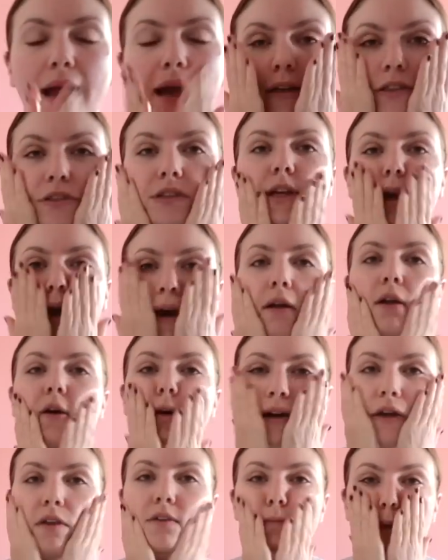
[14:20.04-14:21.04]
actually how
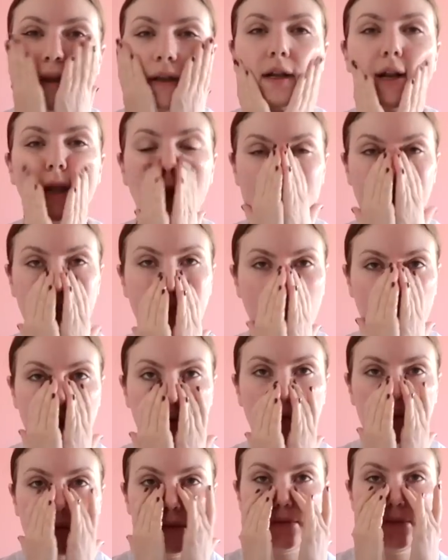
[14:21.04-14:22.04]
long I spend cleansing
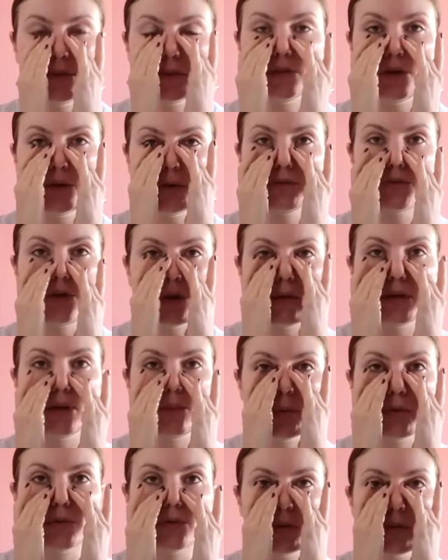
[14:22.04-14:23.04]
because it's so
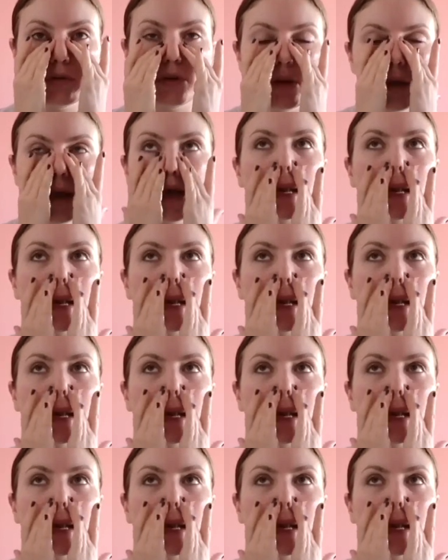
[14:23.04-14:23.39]
important.